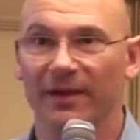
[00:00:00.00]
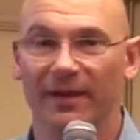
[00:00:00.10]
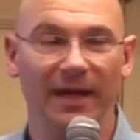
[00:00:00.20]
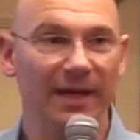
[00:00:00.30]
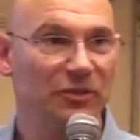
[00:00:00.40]
a
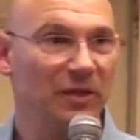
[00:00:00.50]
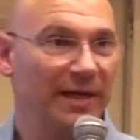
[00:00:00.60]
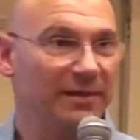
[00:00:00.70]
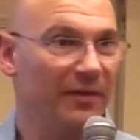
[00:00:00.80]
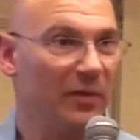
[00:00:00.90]

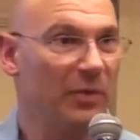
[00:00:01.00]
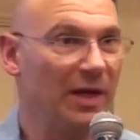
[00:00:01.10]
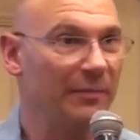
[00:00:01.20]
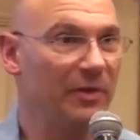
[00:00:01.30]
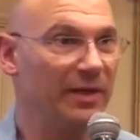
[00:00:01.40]
contract on the
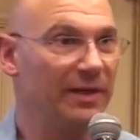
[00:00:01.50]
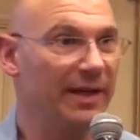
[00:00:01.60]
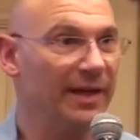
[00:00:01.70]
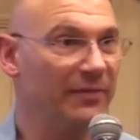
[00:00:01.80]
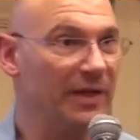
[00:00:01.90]
property,
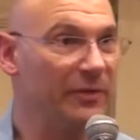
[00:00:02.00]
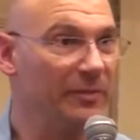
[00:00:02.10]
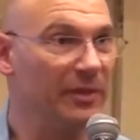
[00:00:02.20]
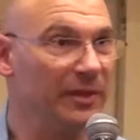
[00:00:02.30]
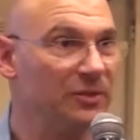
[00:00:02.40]
I have
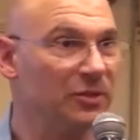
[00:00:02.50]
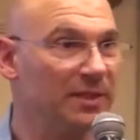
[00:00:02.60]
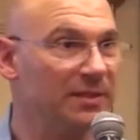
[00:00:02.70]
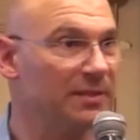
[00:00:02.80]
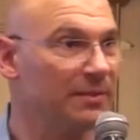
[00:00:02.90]
equitable
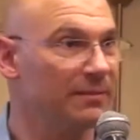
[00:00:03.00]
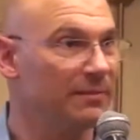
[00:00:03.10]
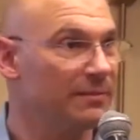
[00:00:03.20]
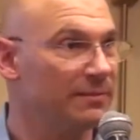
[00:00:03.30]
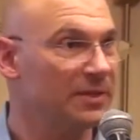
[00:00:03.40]
interest,
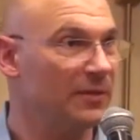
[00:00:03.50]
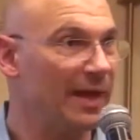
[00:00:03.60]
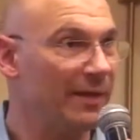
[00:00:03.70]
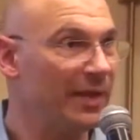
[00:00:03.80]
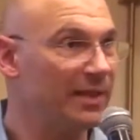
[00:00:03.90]
so
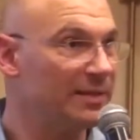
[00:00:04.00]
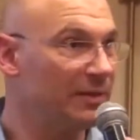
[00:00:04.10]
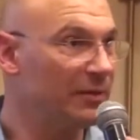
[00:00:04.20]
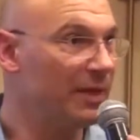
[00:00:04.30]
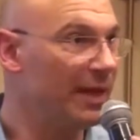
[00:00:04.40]
that makes
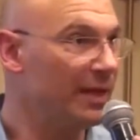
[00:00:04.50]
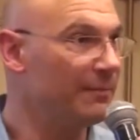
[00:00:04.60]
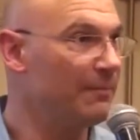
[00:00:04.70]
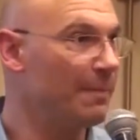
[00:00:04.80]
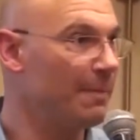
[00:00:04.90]
it okay.